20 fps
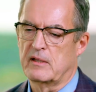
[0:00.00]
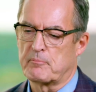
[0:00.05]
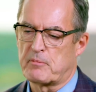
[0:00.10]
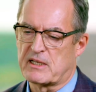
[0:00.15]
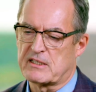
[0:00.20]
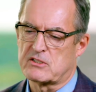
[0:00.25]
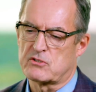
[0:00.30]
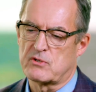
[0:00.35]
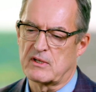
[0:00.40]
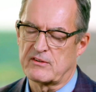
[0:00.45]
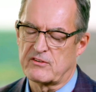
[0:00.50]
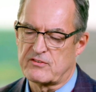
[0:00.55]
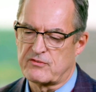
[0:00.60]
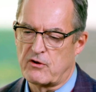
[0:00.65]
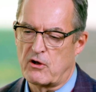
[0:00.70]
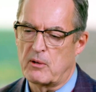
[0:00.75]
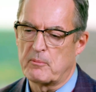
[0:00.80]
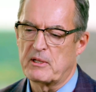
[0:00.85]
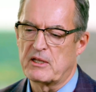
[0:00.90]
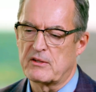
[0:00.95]
But
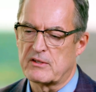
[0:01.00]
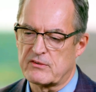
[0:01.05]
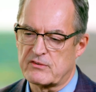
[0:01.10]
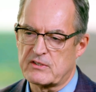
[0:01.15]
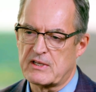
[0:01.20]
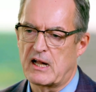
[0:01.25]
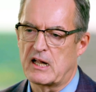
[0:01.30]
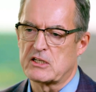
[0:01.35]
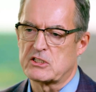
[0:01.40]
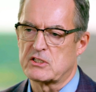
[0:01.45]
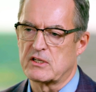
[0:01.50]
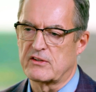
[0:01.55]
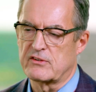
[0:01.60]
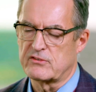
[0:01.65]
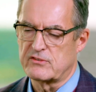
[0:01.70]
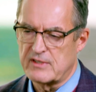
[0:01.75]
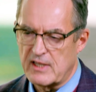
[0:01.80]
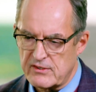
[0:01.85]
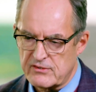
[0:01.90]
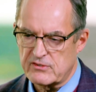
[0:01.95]
transforming this culture is
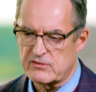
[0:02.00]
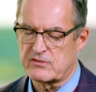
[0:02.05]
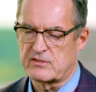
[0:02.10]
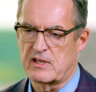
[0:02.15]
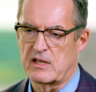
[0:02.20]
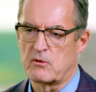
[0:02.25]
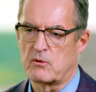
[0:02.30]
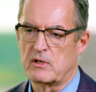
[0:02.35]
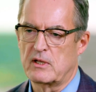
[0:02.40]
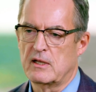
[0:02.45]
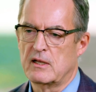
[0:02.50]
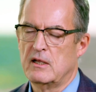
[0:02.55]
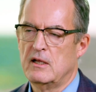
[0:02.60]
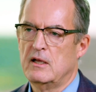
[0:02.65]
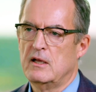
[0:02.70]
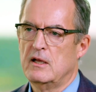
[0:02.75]
necessary